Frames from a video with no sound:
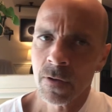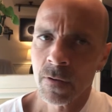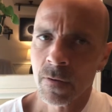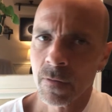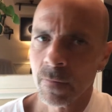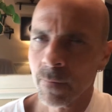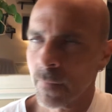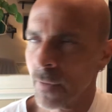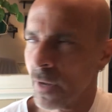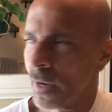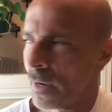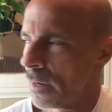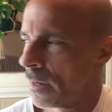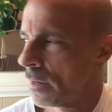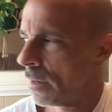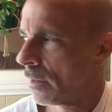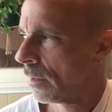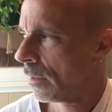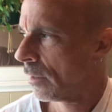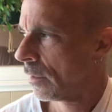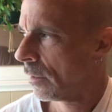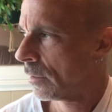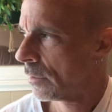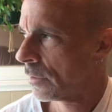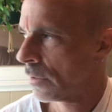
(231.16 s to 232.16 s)
My
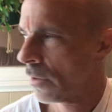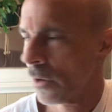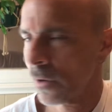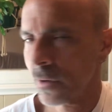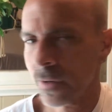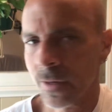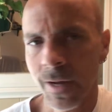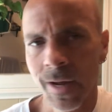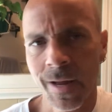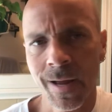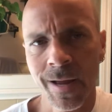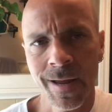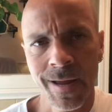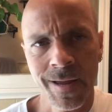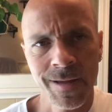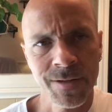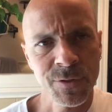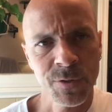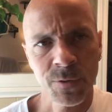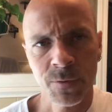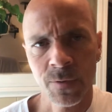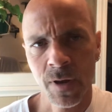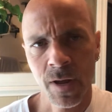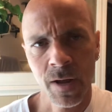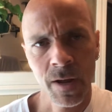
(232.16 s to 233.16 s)
yard guy has
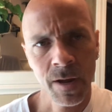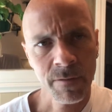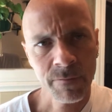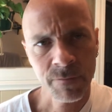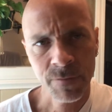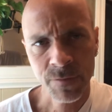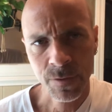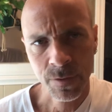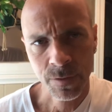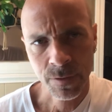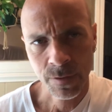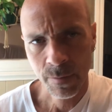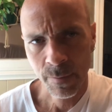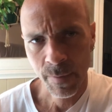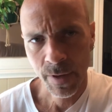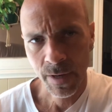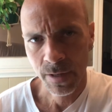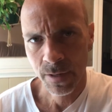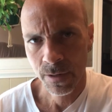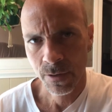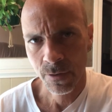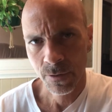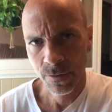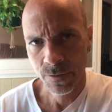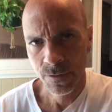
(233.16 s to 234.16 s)
arrived, so you may
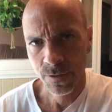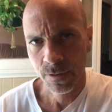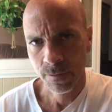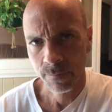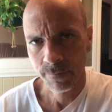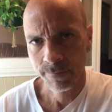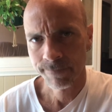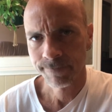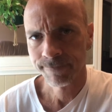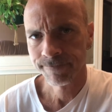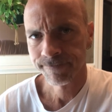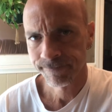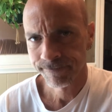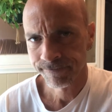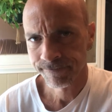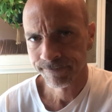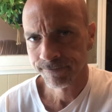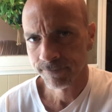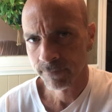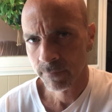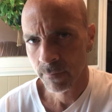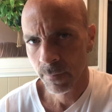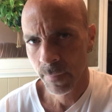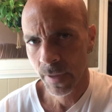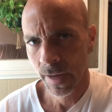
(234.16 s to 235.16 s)
hear some
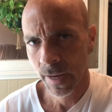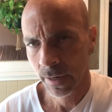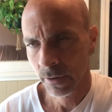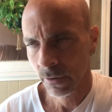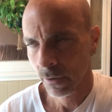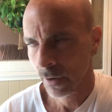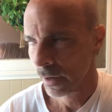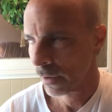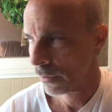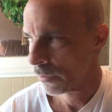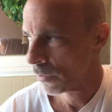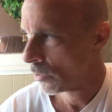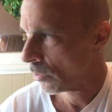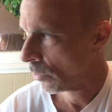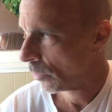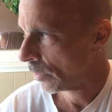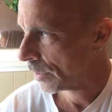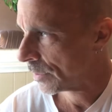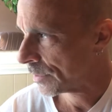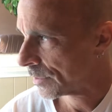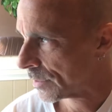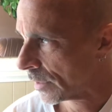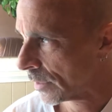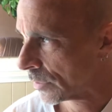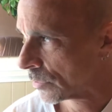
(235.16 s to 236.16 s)
background
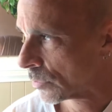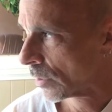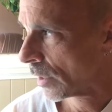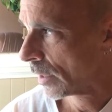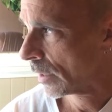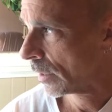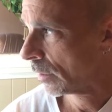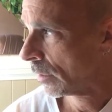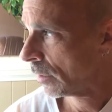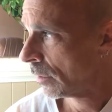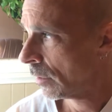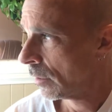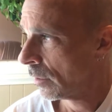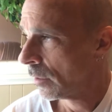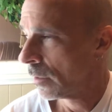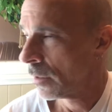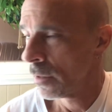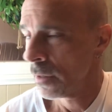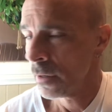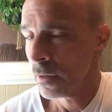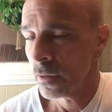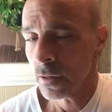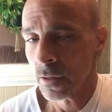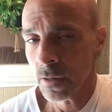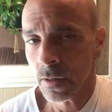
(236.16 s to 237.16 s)
noise. I'll try to
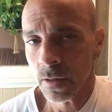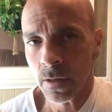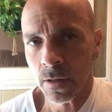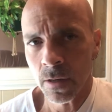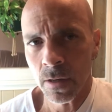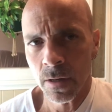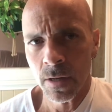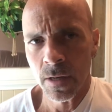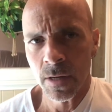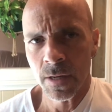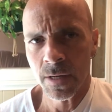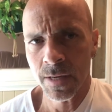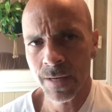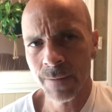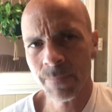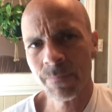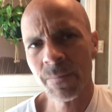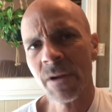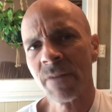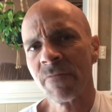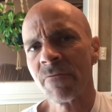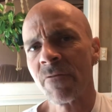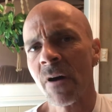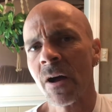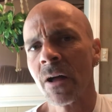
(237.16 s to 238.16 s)
keep my
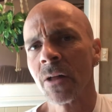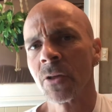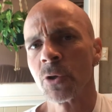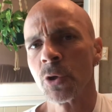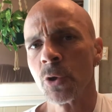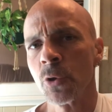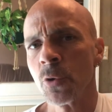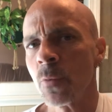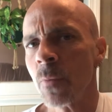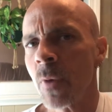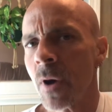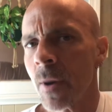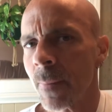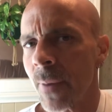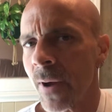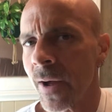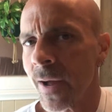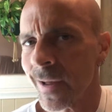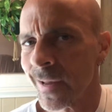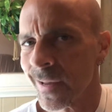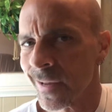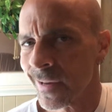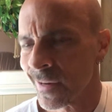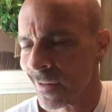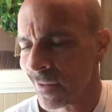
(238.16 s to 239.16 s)
volume up high
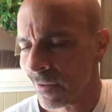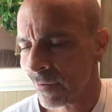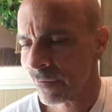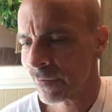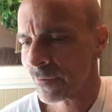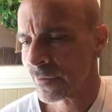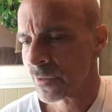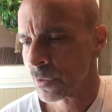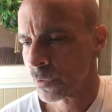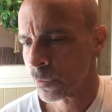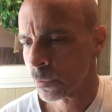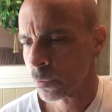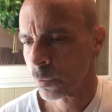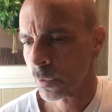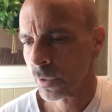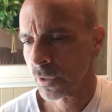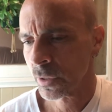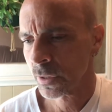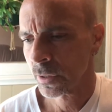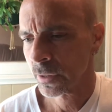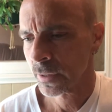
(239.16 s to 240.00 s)
enough to